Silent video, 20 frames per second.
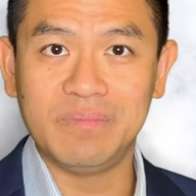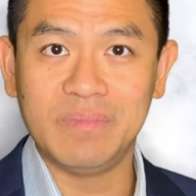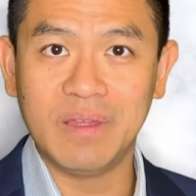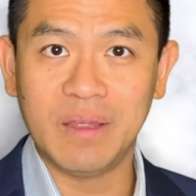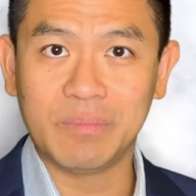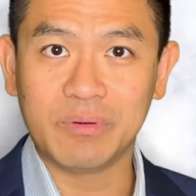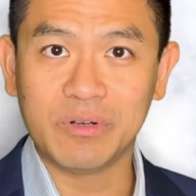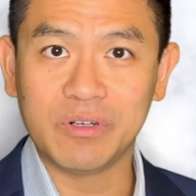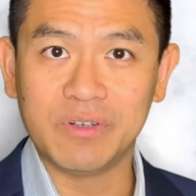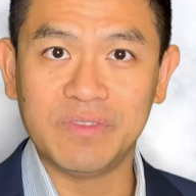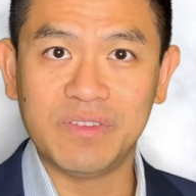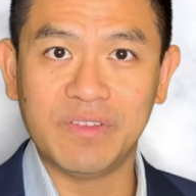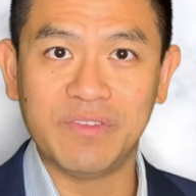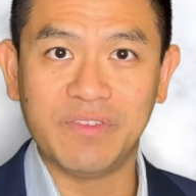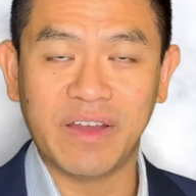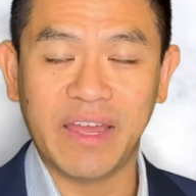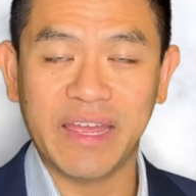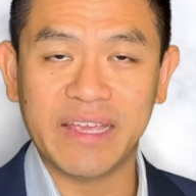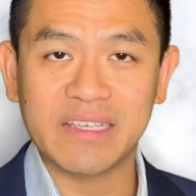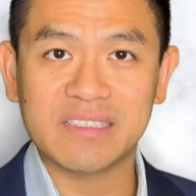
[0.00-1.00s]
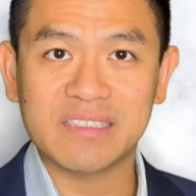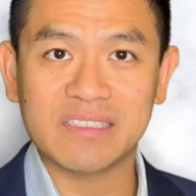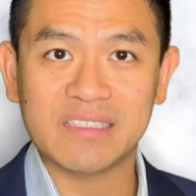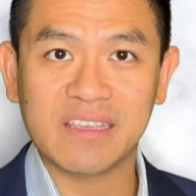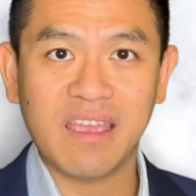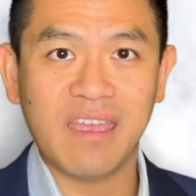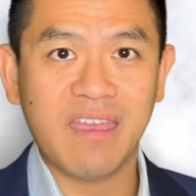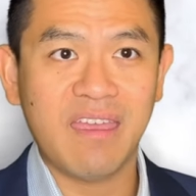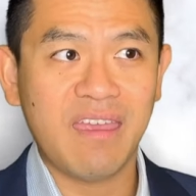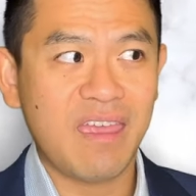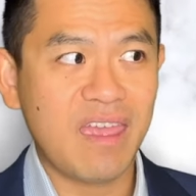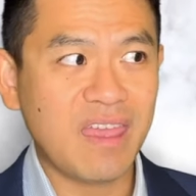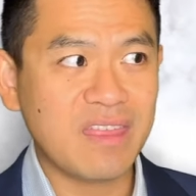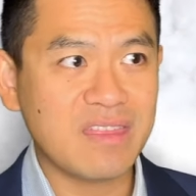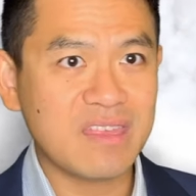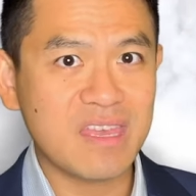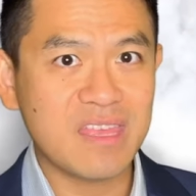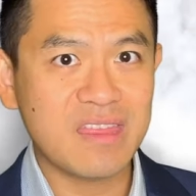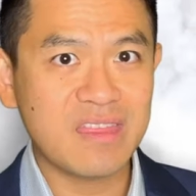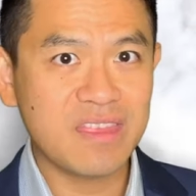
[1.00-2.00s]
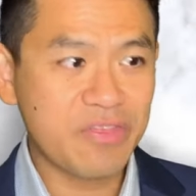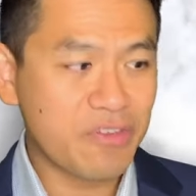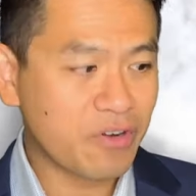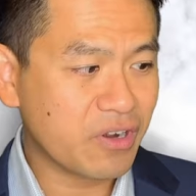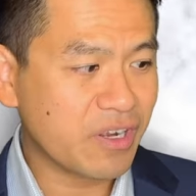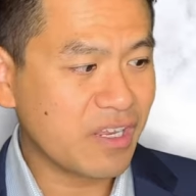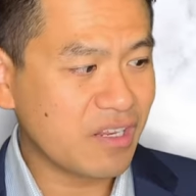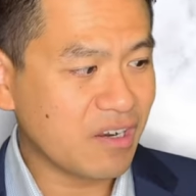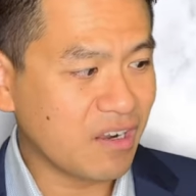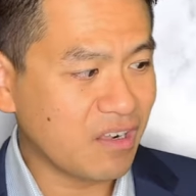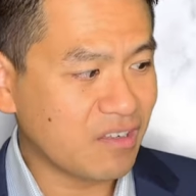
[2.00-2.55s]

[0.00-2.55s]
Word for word: approved device, and then the $30